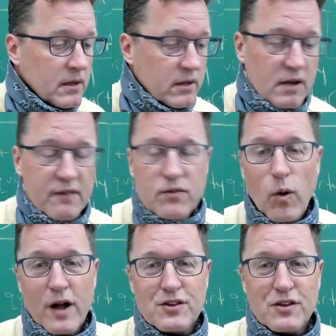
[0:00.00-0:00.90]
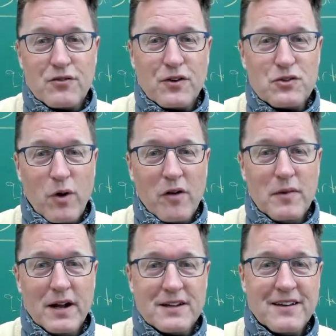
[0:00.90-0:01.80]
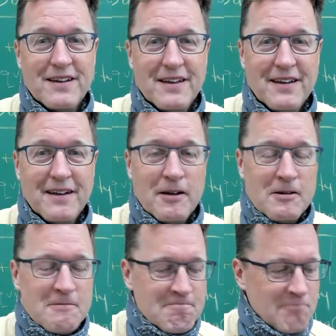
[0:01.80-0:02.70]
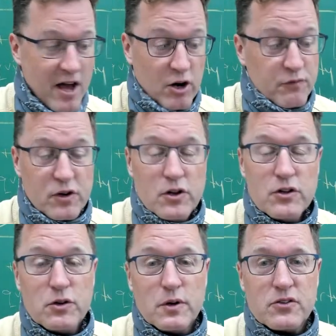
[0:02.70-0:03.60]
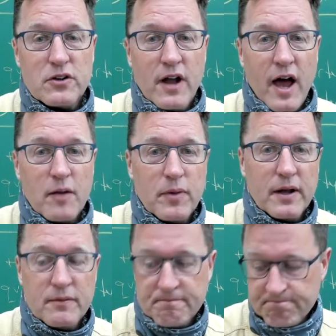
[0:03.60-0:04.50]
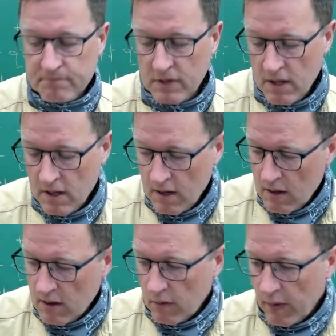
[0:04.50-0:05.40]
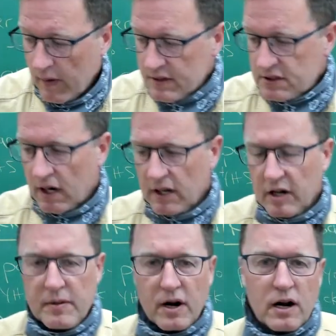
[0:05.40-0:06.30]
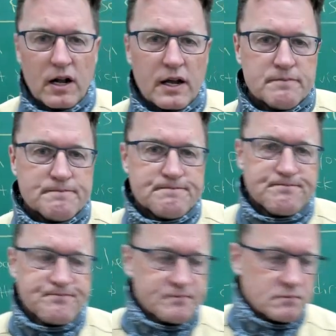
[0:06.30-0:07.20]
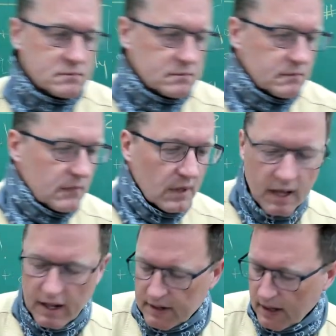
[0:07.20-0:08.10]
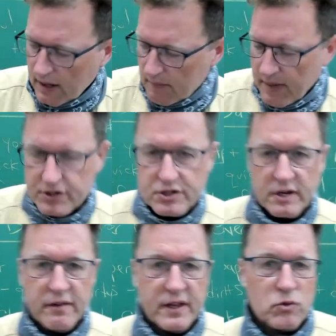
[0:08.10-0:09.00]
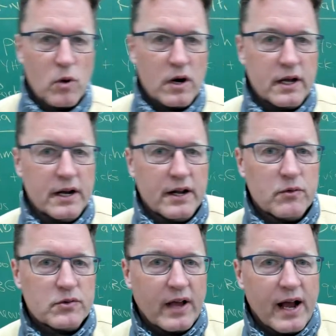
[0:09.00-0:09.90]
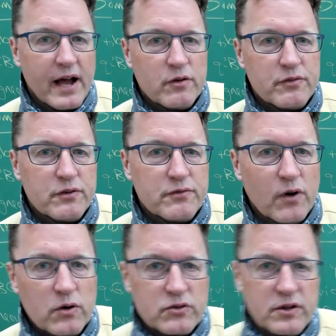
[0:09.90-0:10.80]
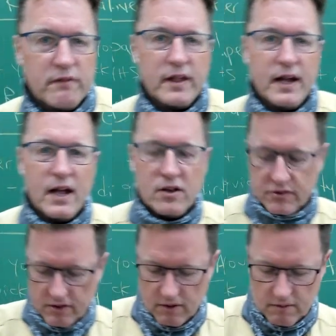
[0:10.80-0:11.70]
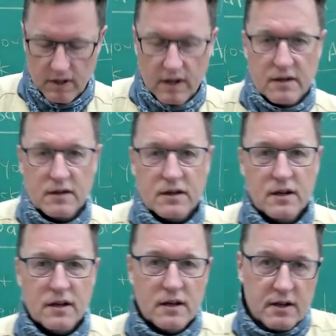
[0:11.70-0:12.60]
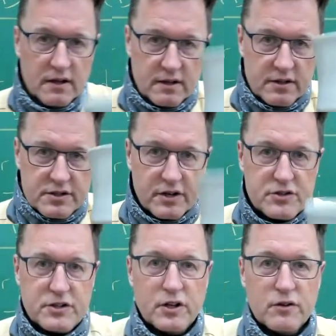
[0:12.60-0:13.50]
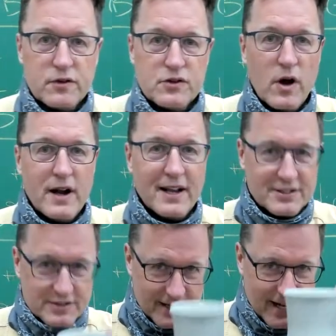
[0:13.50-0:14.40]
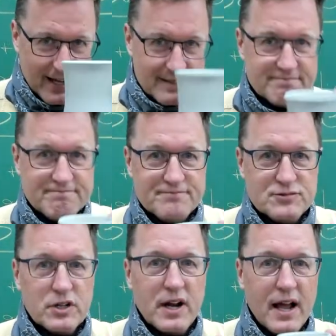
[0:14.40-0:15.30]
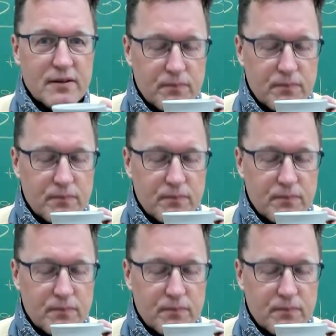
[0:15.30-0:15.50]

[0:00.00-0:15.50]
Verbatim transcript: You don't have to watch this first 12 minutes. I don't know if you're new to us or not, but we always start a little bit early and uh, make sure everything's working and we say hi to a few folks and everything else. So uh, cheers to you for joining us today. Sunheit.